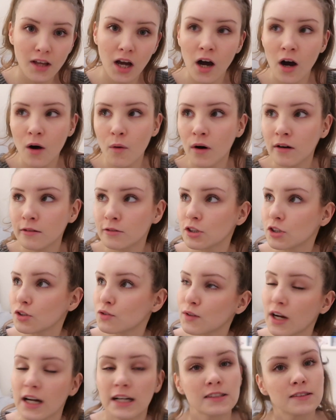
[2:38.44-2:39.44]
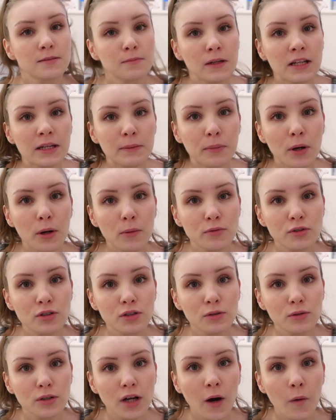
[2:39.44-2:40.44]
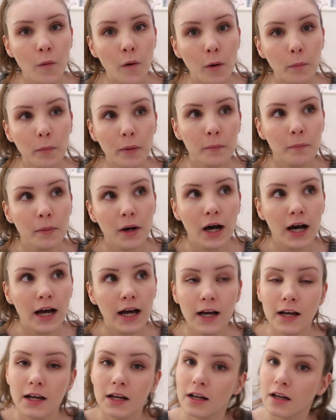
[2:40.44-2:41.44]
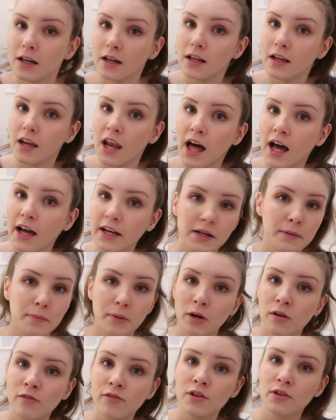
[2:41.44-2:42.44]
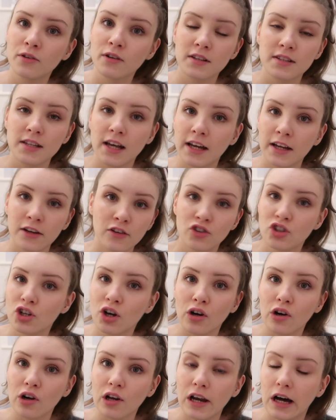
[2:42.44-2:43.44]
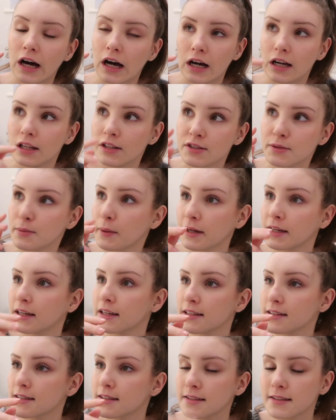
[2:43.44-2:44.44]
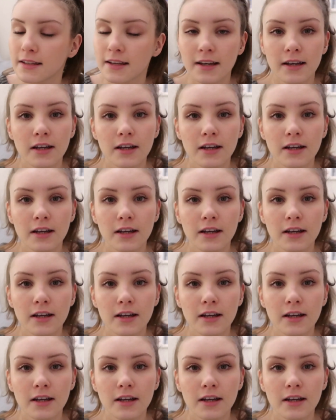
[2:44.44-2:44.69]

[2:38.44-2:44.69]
Oh, I'll just randomly pop to Co-op and buy like a bottle of Lucozade and chocolate and sweets.